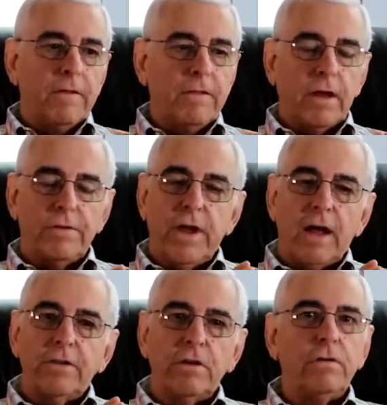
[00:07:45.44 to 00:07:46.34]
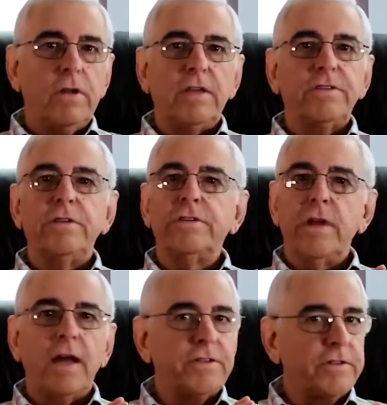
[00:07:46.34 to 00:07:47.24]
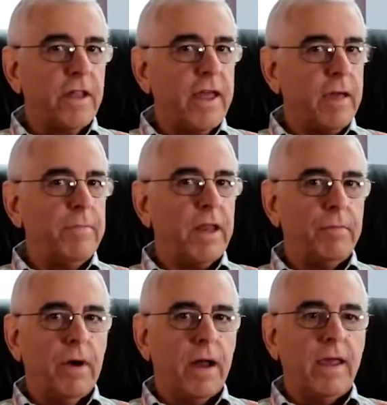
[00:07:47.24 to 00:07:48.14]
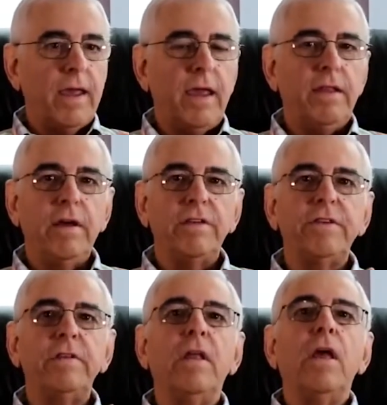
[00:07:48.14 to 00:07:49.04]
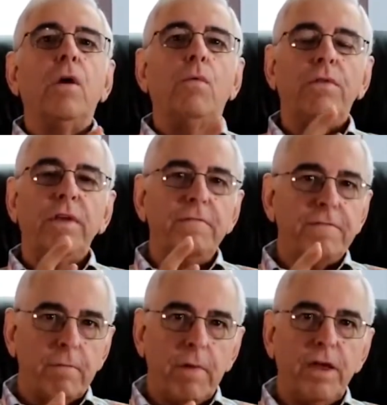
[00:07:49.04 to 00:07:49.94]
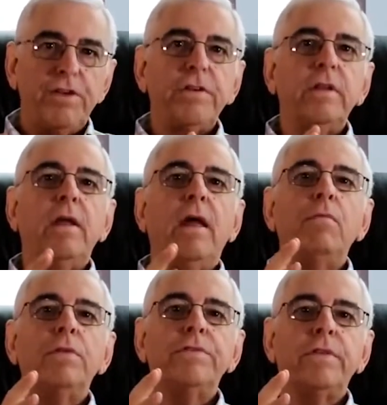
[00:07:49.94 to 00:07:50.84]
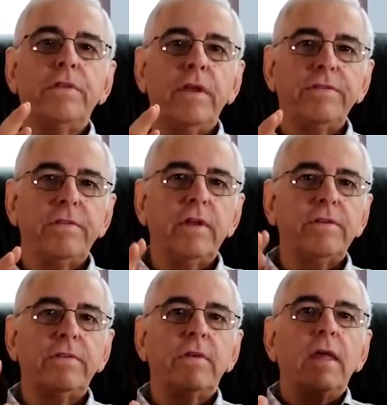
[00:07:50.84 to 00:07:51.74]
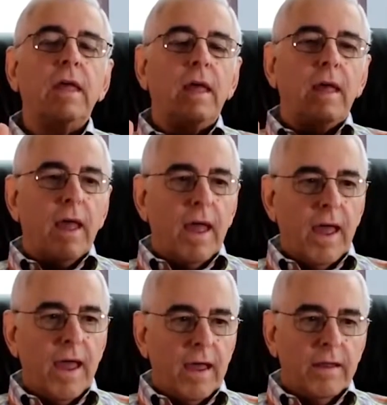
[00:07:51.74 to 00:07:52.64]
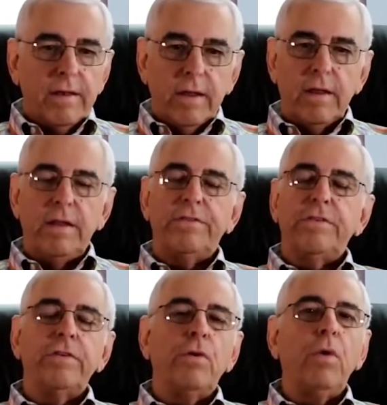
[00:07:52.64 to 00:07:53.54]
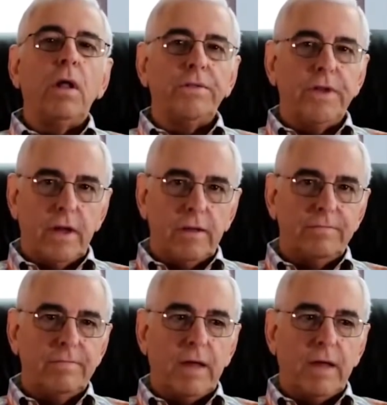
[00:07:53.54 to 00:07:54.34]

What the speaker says: And now Dr. Gunez does not slam anybody. He does it with information and with statistics, and it is so well done.